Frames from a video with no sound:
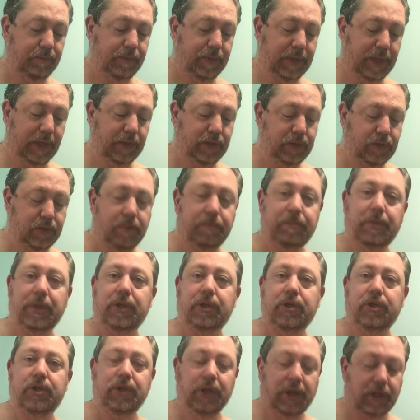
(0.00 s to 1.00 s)
That should be
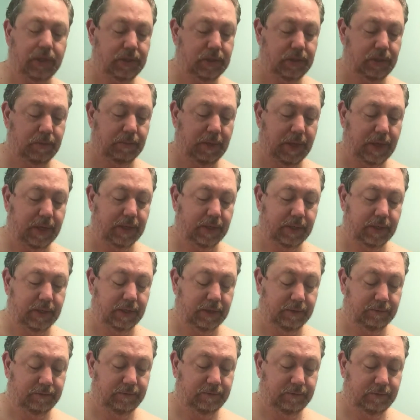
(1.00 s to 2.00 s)
just about
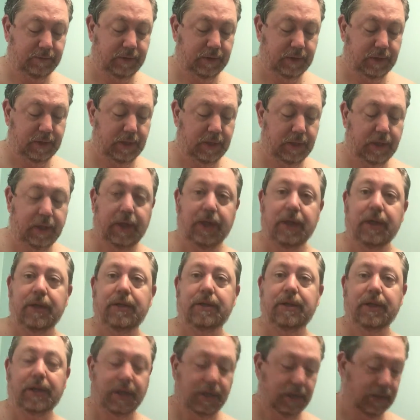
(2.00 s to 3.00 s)
enough
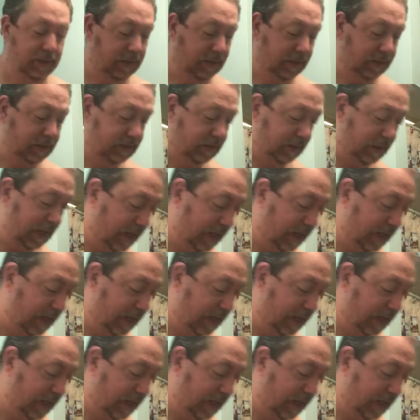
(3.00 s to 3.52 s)
to get a nice